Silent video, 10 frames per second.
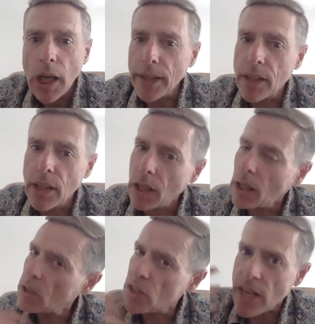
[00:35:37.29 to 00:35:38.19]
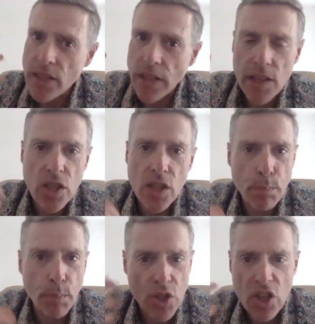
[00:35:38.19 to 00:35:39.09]
and CSIC
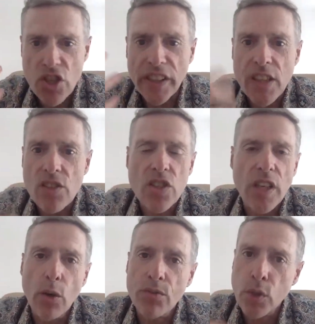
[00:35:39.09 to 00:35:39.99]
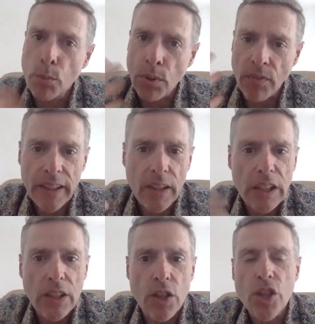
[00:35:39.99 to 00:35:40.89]
is positioning itself to provide
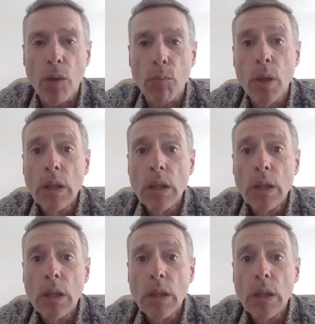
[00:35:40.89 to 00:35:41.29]
leadership